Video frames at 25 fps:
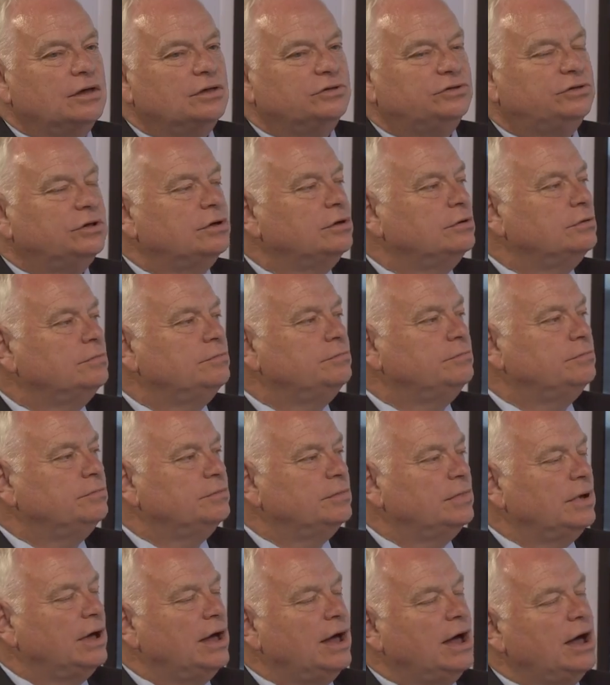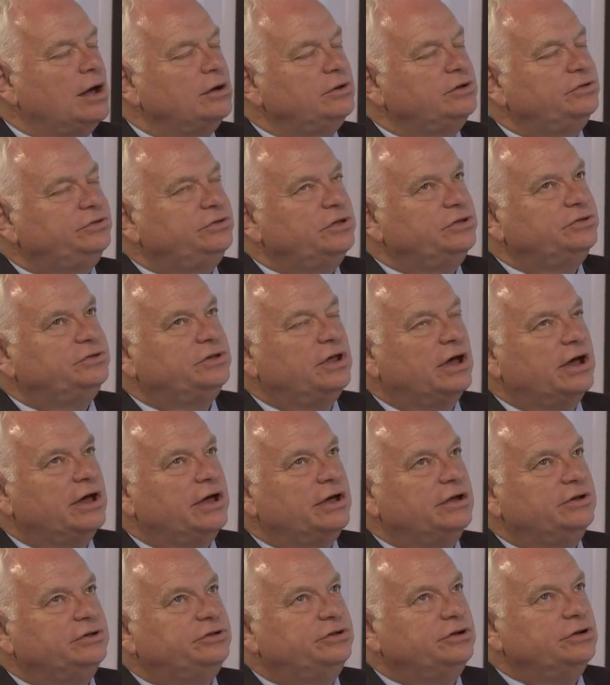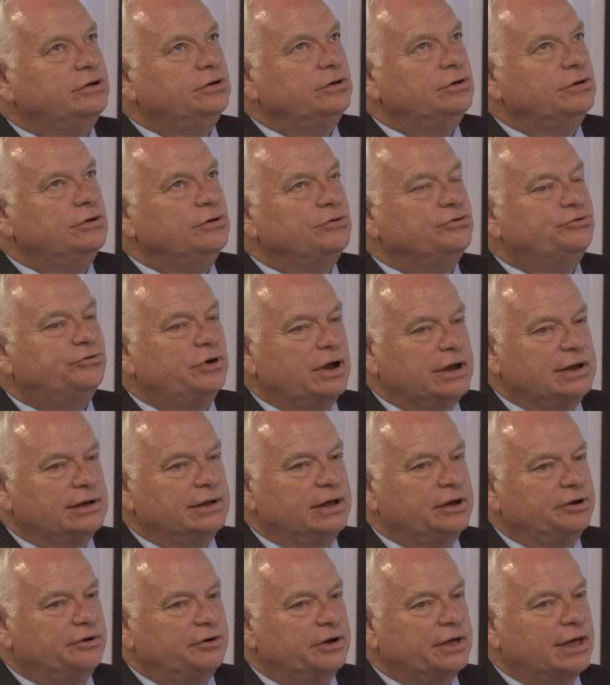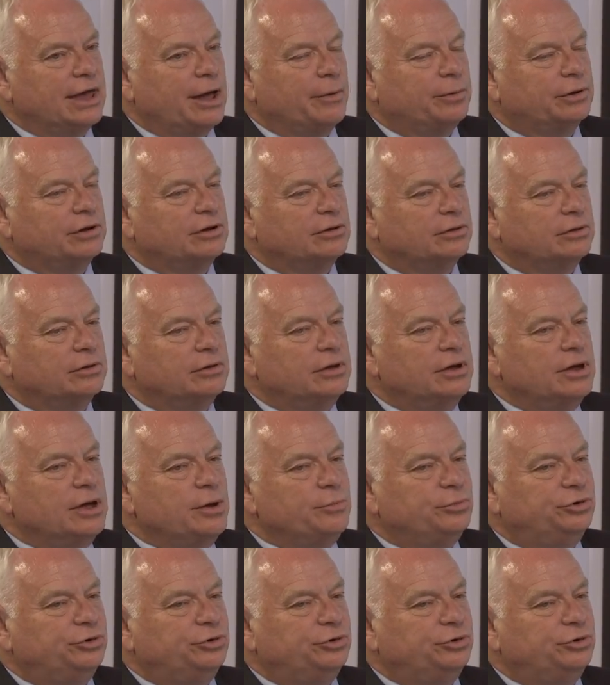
So how does this tie into regulatory capital?